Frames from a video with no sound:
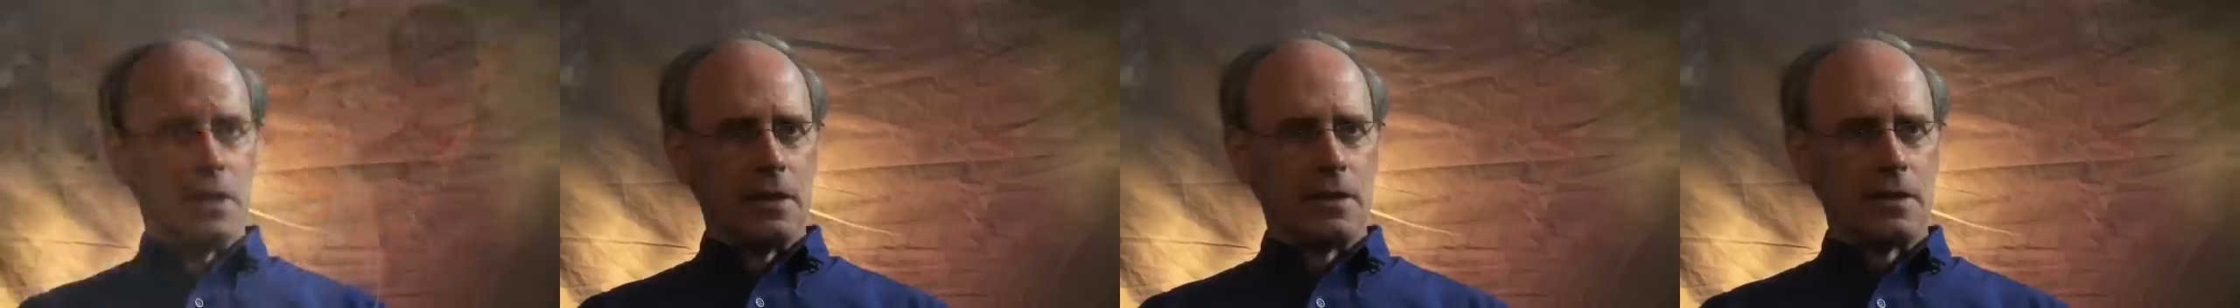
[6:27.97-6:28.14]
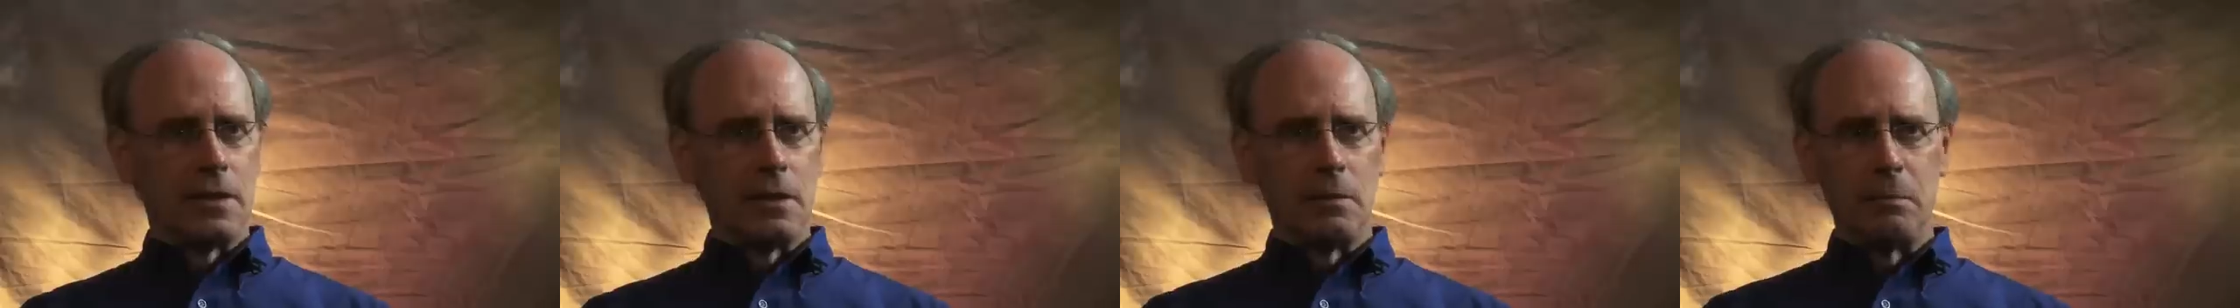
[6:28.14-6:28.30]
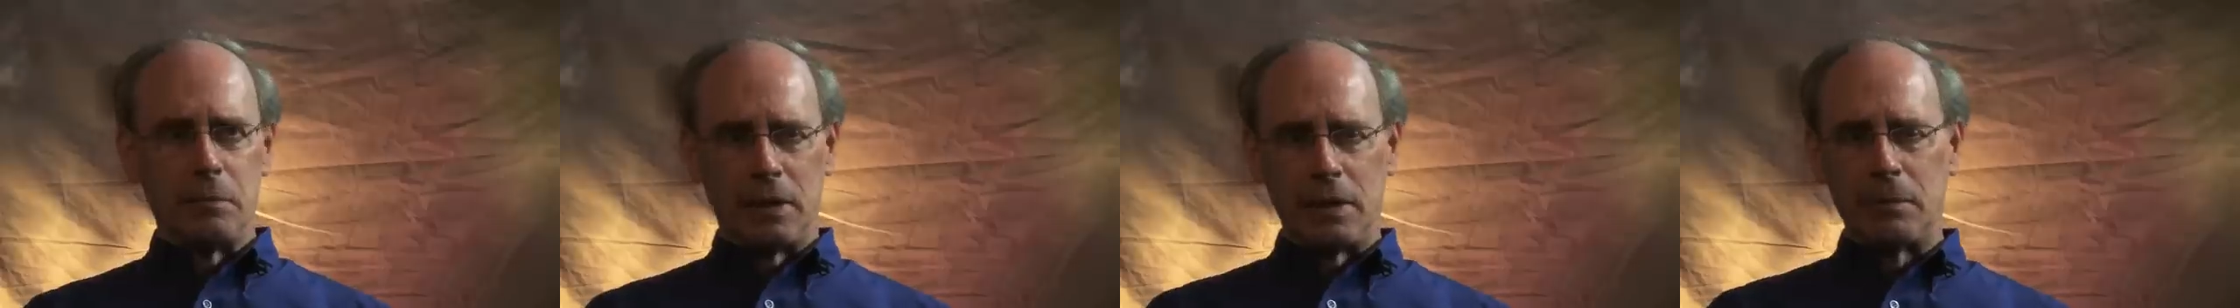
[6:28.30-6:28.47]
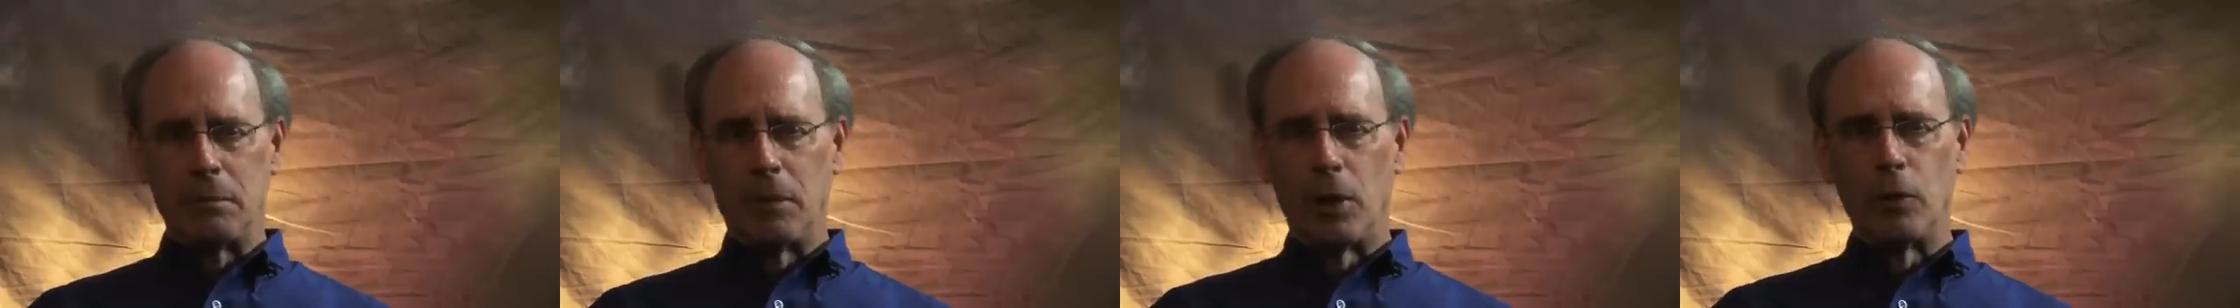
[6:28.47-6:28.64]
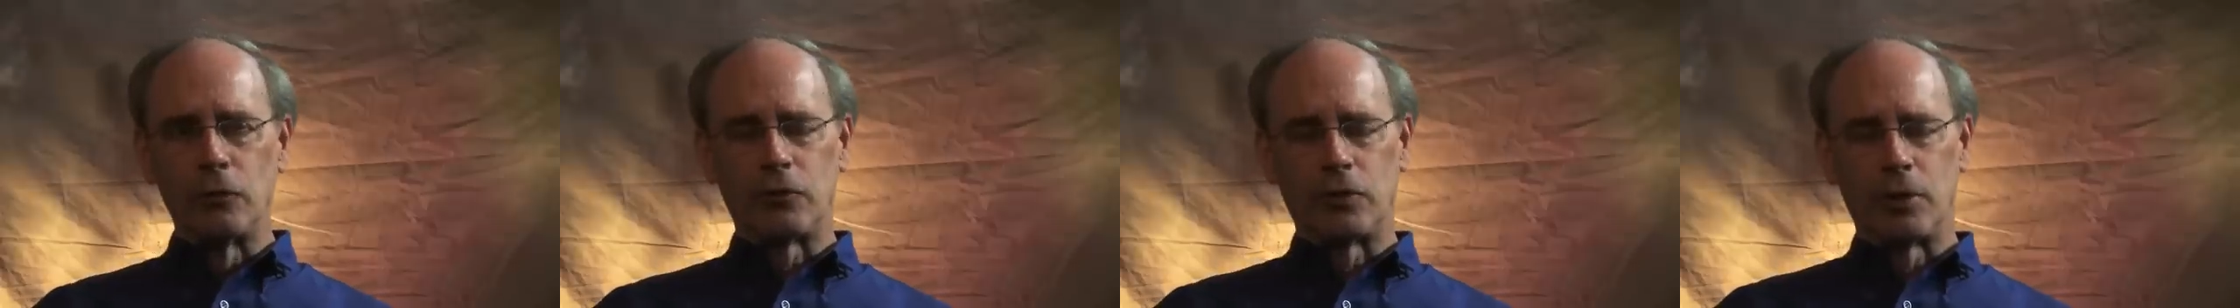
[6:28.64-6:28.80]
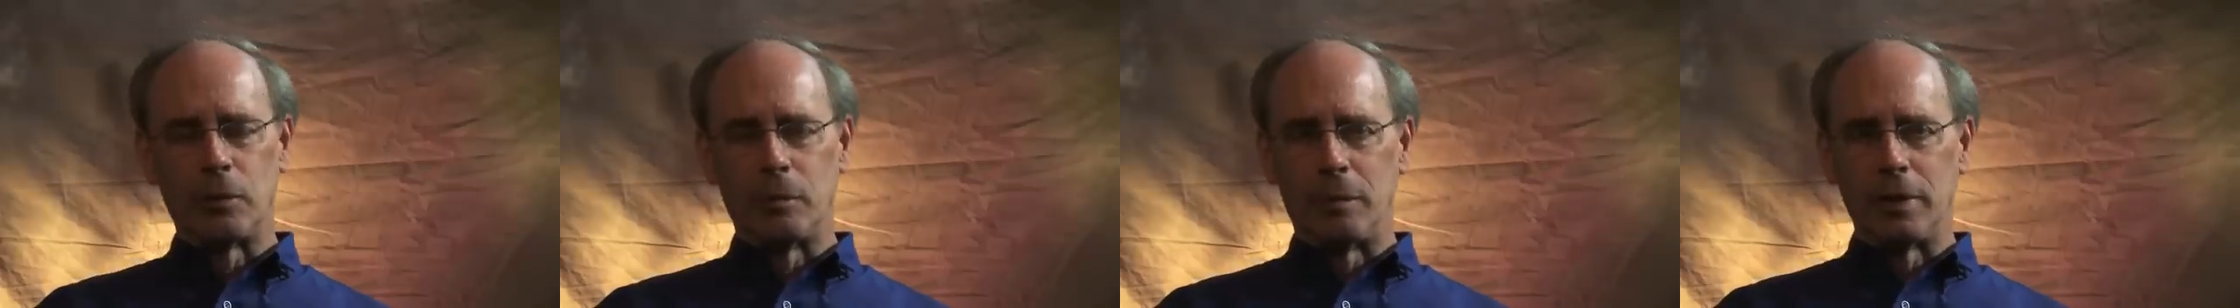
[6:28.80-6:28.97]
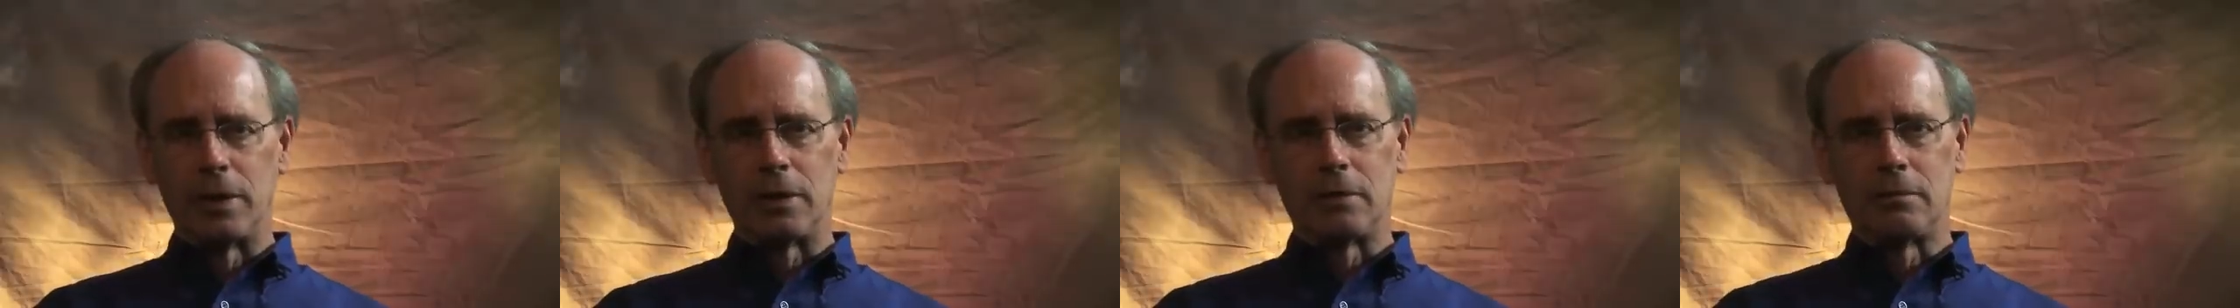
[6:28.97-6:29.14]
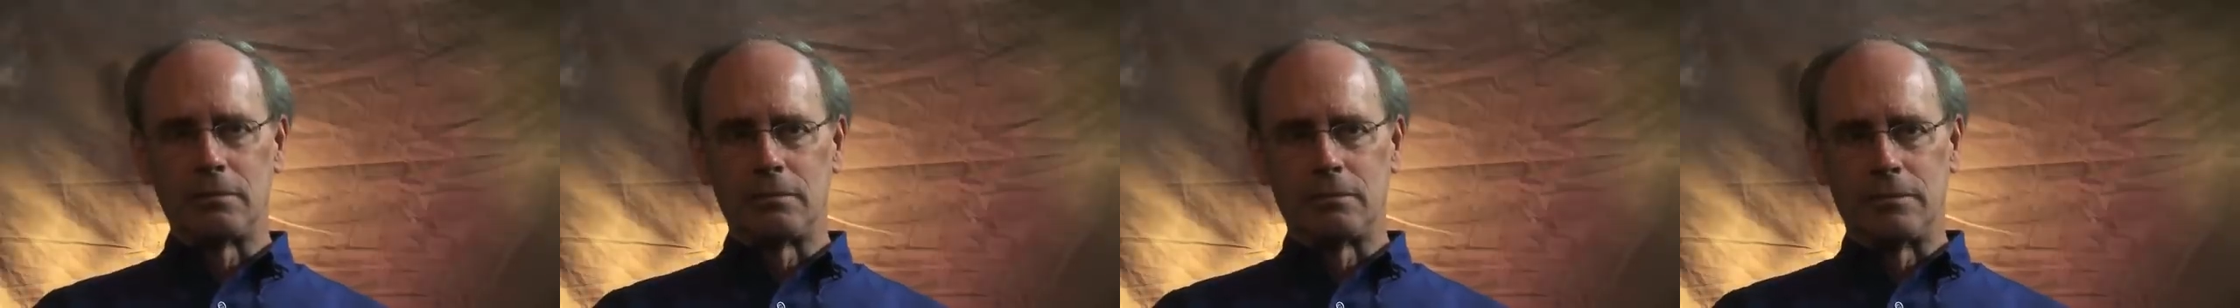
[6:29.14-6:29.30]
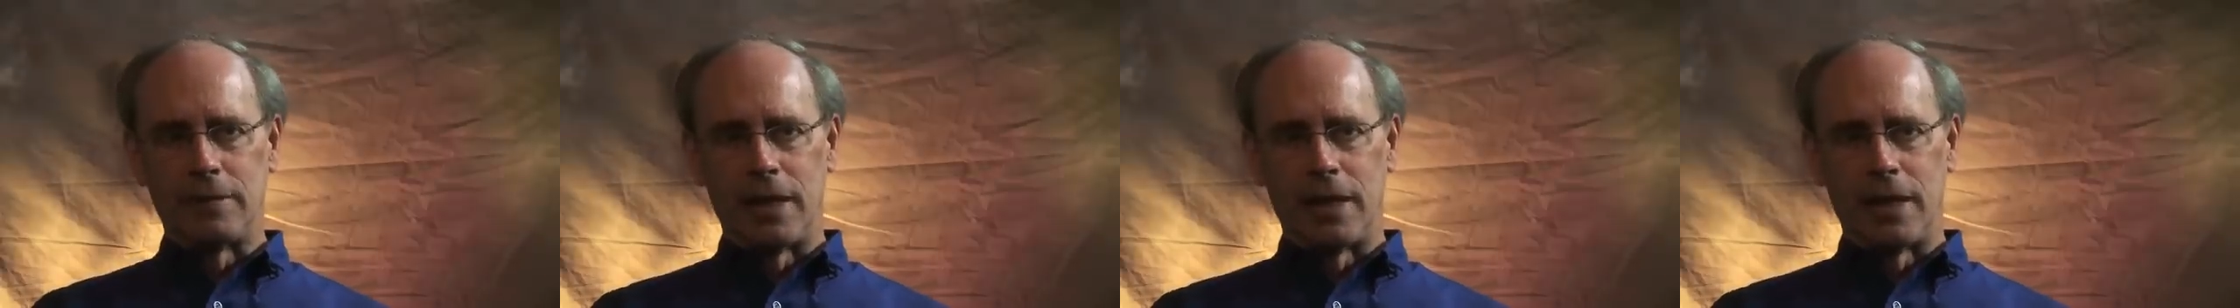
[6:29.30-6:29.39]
to meet most of the big